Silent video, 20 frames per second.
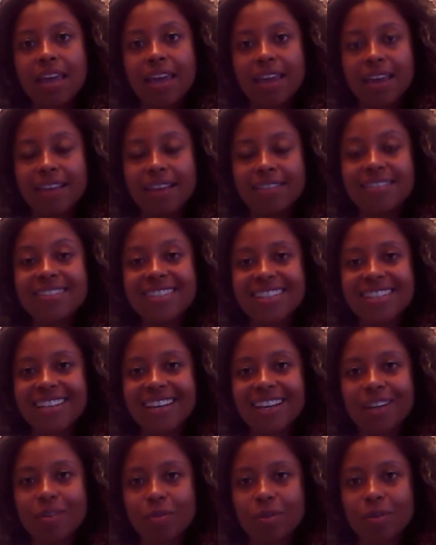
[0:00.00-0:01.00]

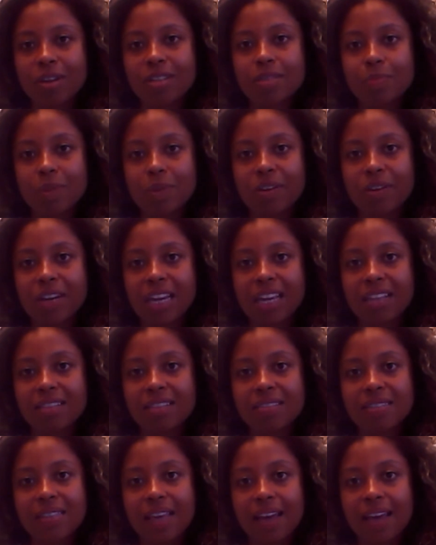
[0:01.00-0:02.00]
incident or
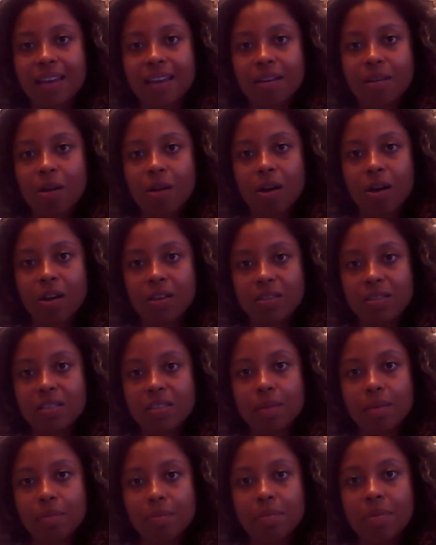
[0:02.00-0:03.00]
experience that caused
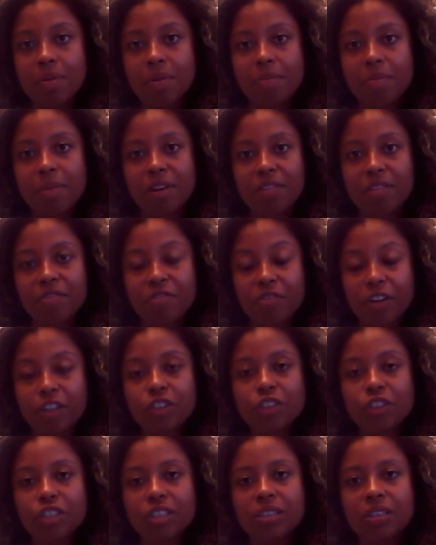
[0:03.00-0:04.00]
some bit of
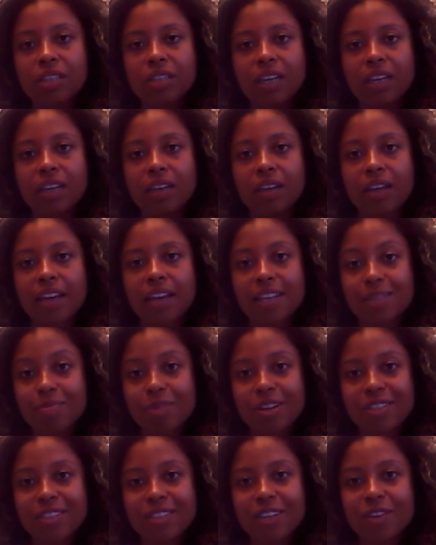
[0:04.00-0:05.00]
friction in
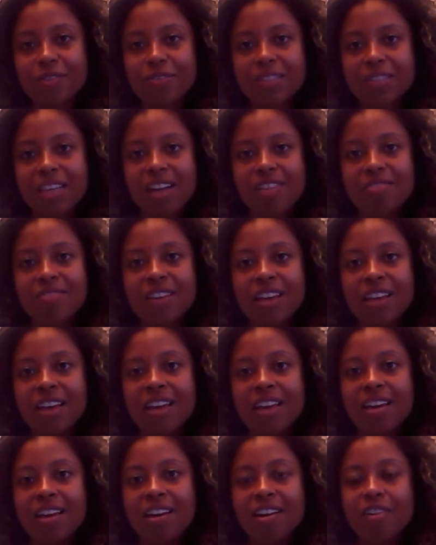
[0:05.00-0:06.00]
expressing yourself.
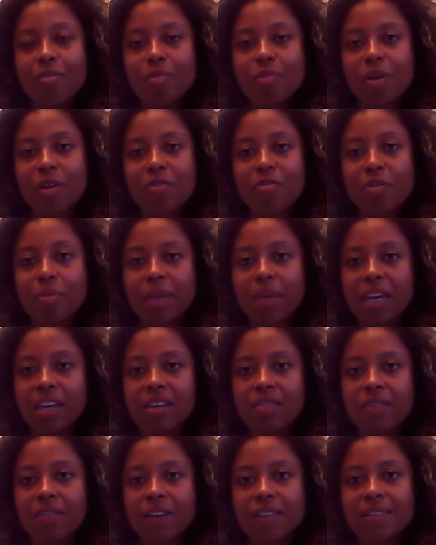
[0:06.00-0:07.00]
But for many
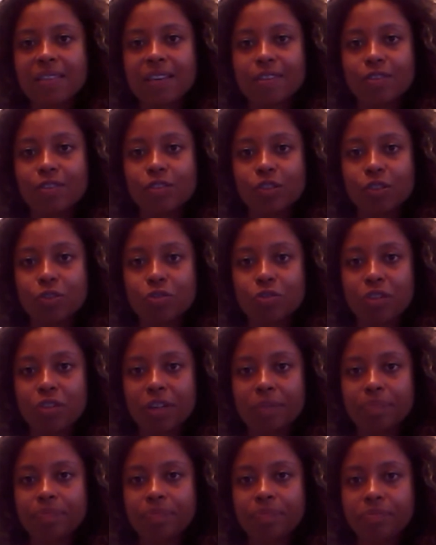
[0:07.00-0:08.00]
of us as
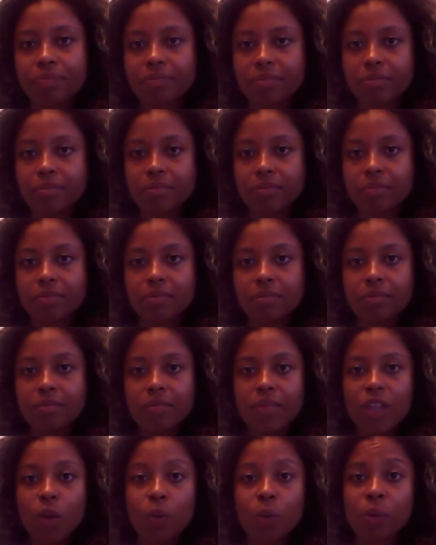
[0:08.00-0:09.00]
children,
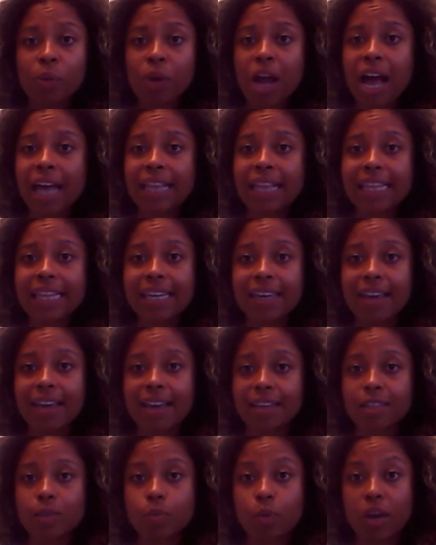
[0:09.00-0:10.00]
we were highly
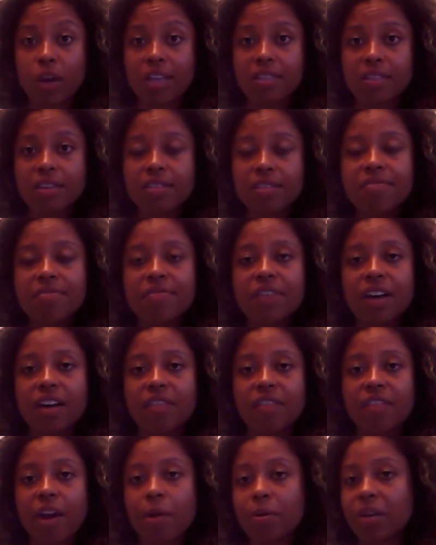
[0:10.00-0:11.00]
expressive
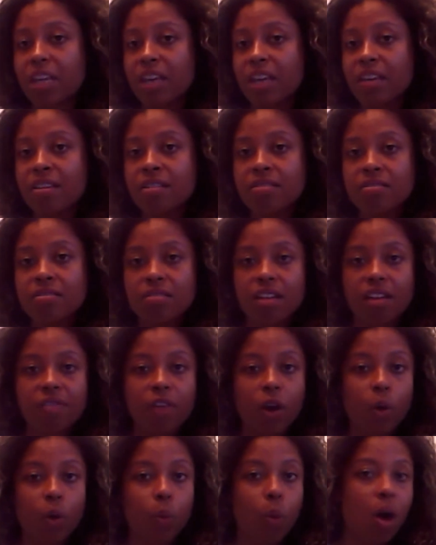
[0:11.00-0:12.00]
of our needs, of
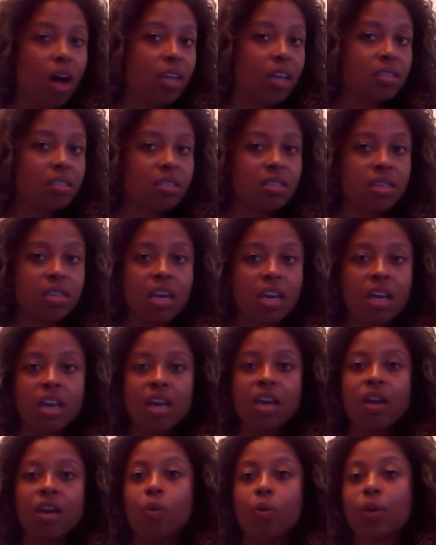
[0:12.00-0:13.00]
our wants.
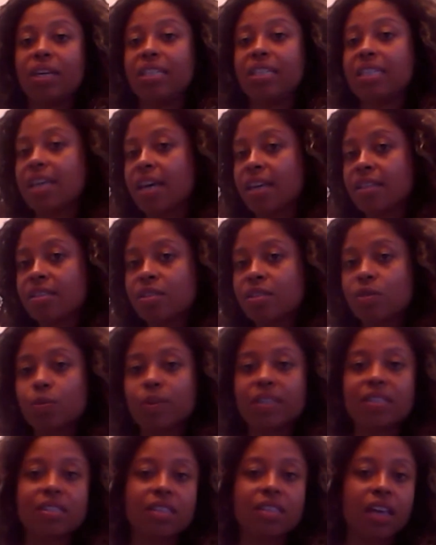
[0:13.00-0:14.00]
We danced,
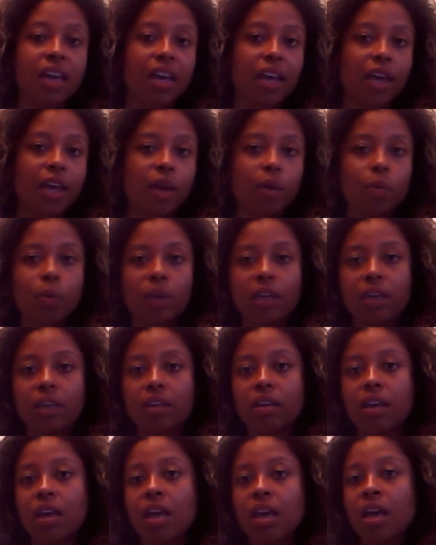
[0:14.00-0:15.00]
we sang,
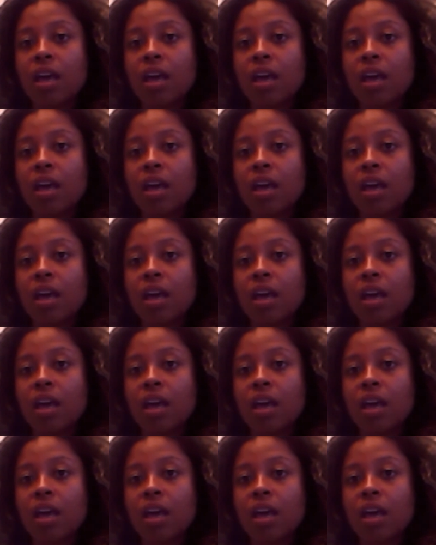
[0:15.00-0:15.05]
we